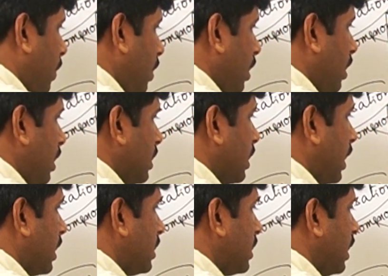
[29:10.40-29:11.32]
molecules
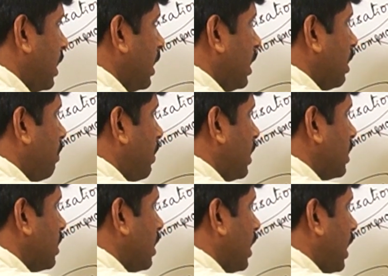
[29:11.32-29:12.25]
are exerting the
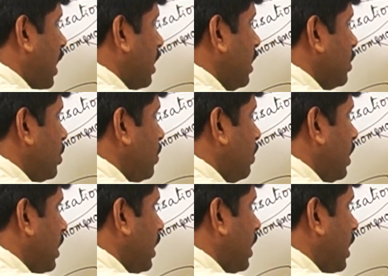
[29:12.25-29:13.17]
pressure at this
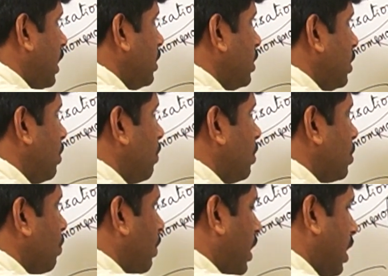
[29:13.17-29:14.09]
unit area is
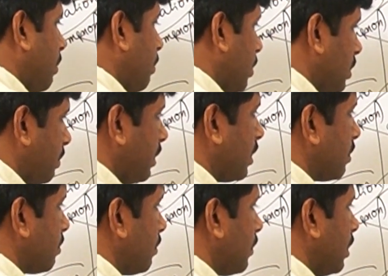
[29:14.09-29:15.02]
equals to 1 atmosphere.
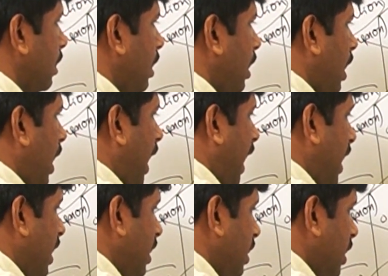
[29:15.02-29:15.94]

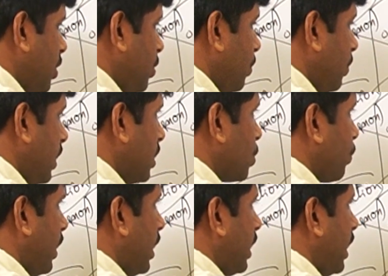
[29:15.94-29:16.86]
And in this unit
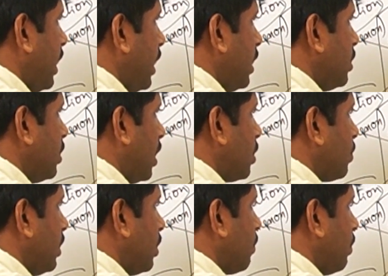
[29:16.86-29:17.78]
square area is
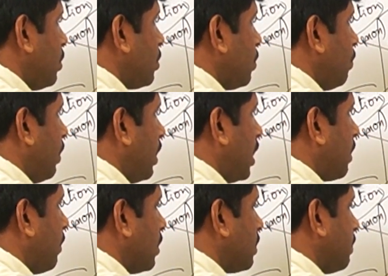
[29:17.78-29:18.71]
also equals to 1
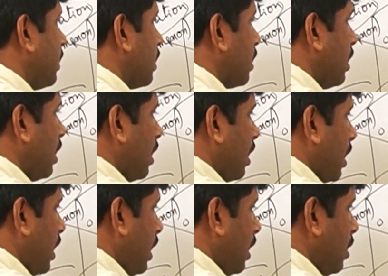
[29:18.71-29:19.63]
atmosphere.
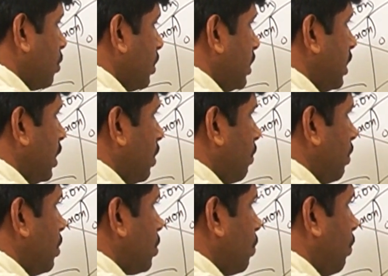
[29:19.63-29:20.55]
Here also is
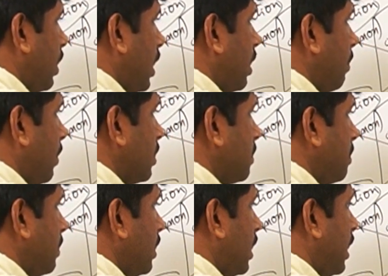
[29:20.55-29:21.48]
equals to 1
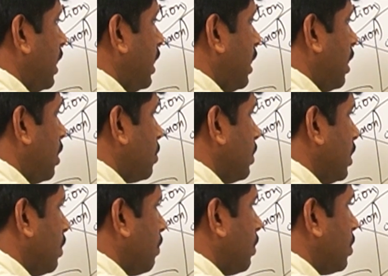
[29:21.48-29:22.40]
atmosphere, and here also
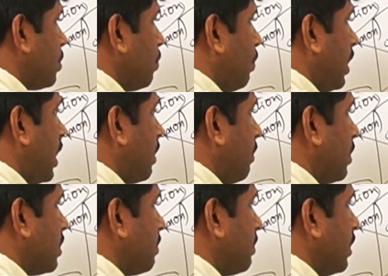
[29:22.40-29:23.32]
equals to 1
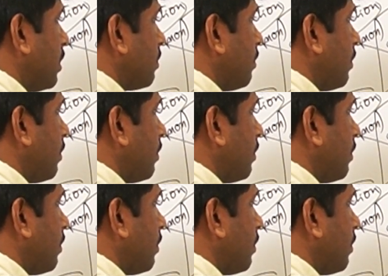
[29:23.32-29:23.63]
atmosphere.